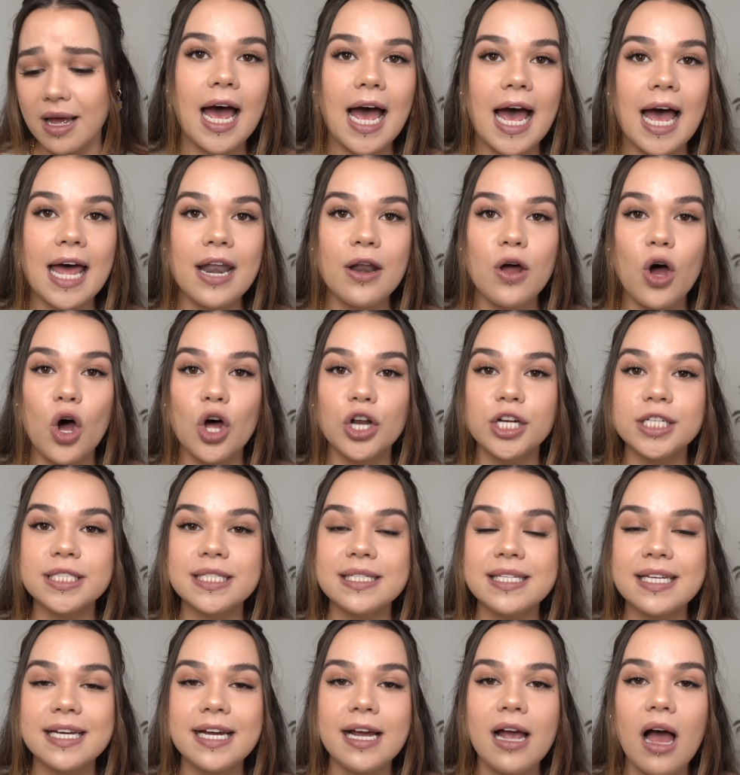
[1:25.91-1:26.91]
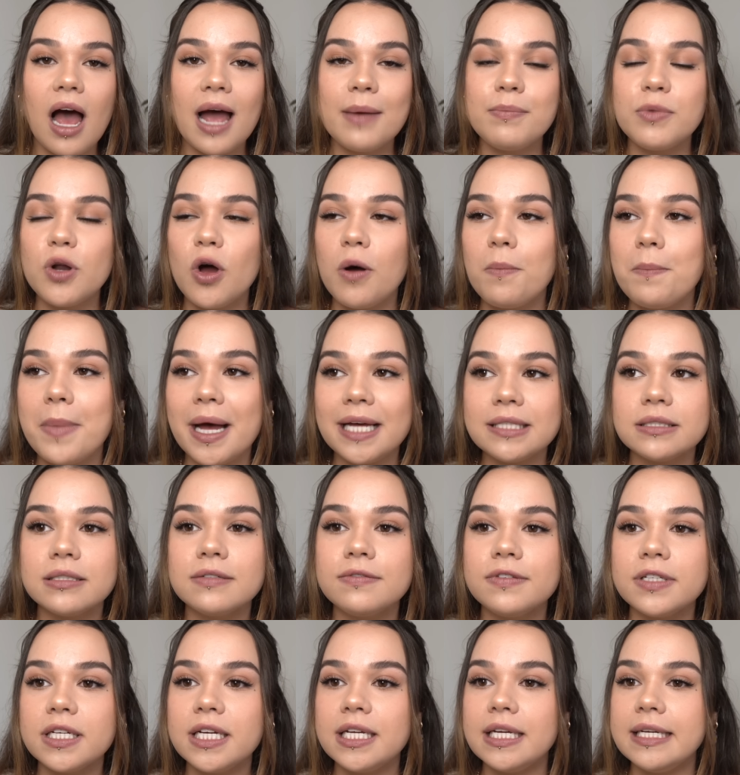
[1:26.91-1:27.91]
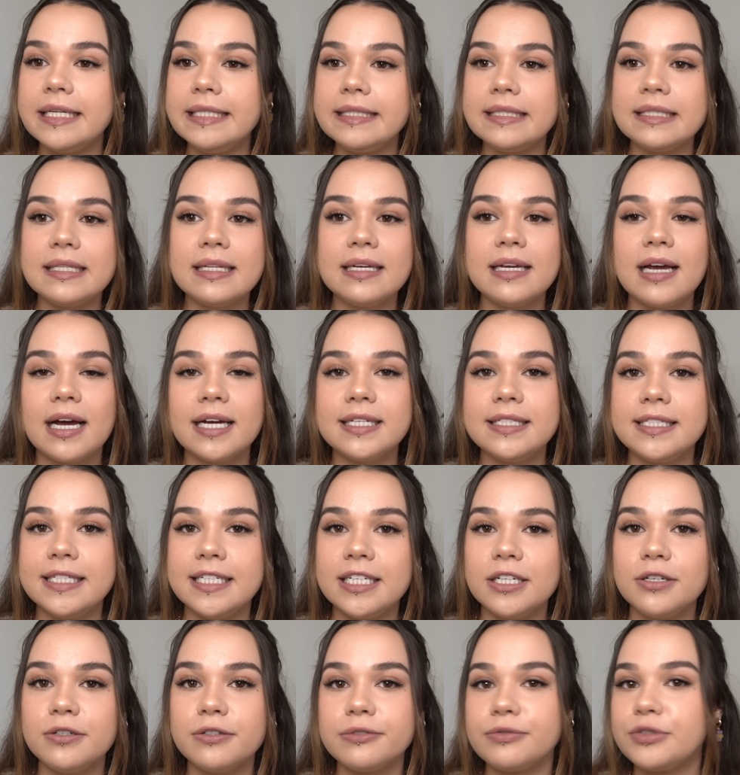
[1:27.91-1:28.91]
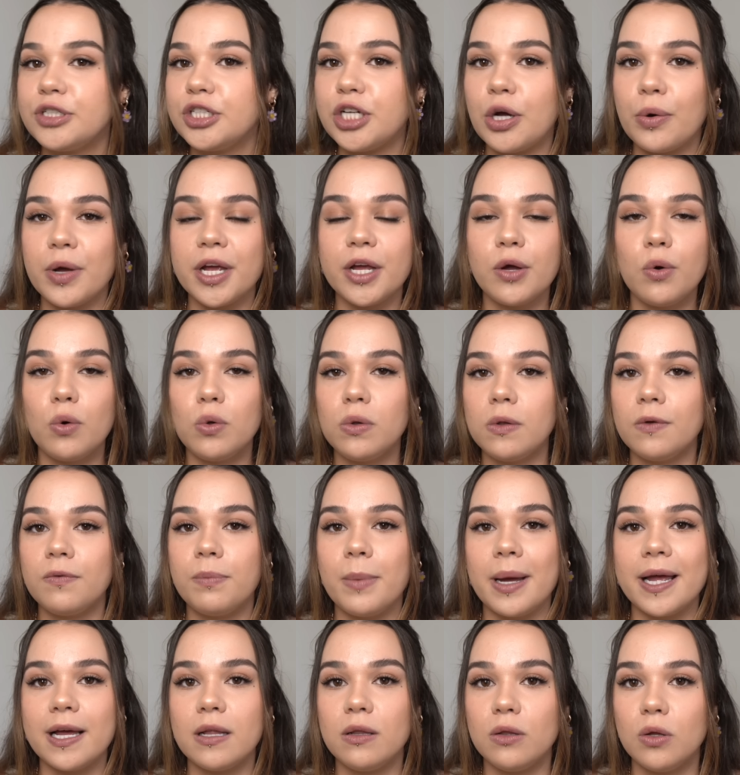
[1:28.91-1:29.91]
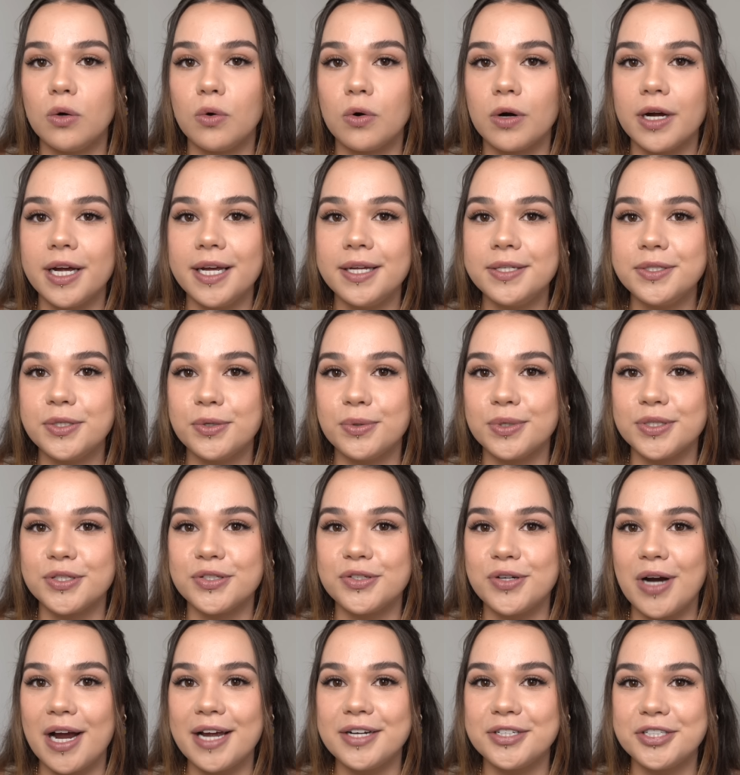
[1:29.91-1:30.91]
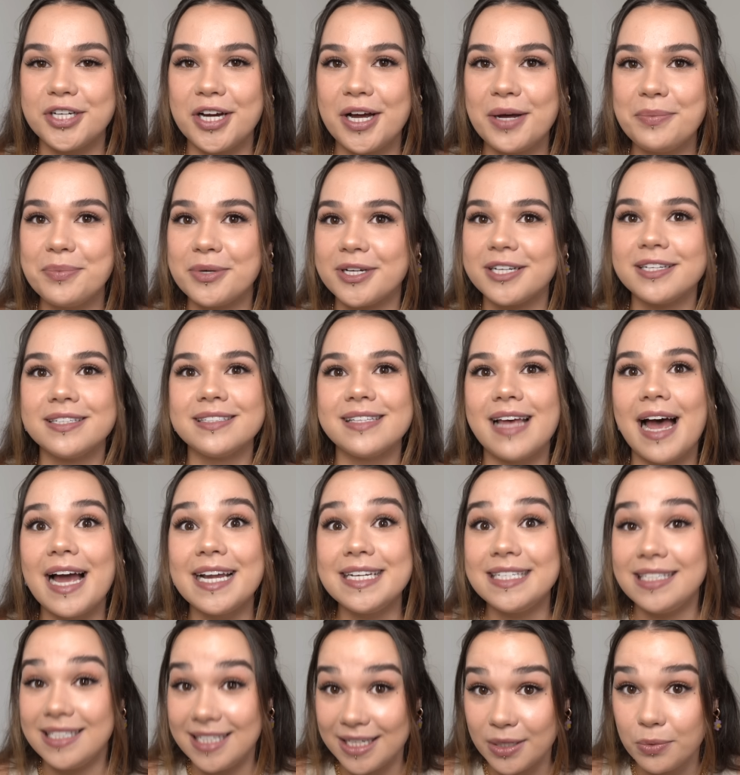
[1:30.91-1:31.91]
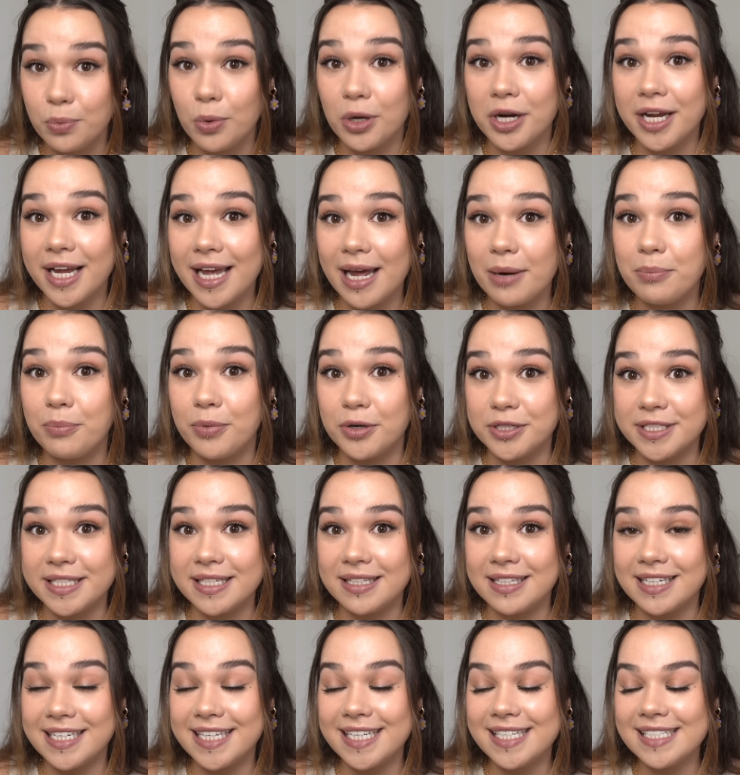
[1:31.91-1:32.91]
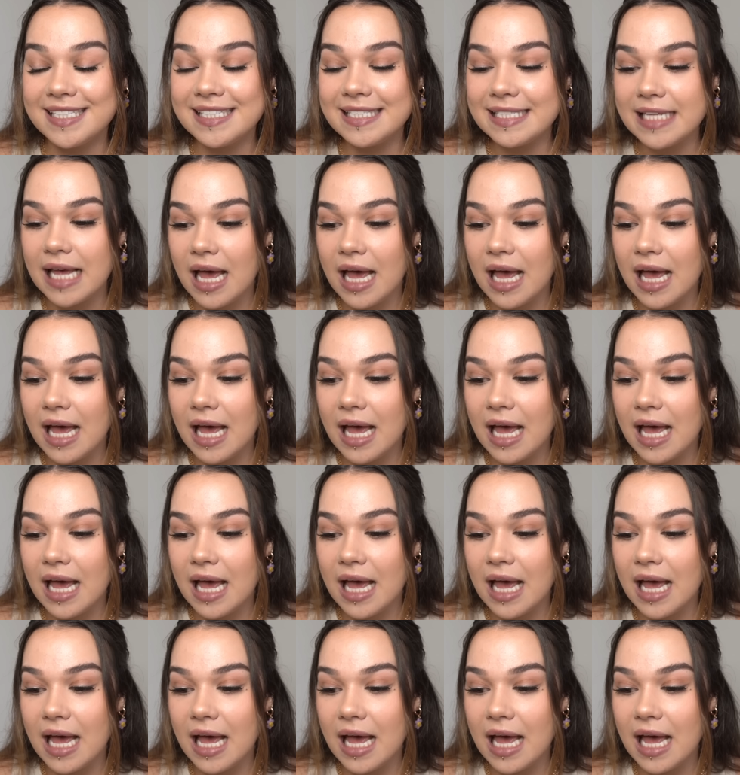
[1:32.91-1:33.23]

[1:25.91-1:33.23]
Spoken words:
And honestly, I'm not massively into the idea of showing all of my glory to a stranger because I did want to get Brazilians.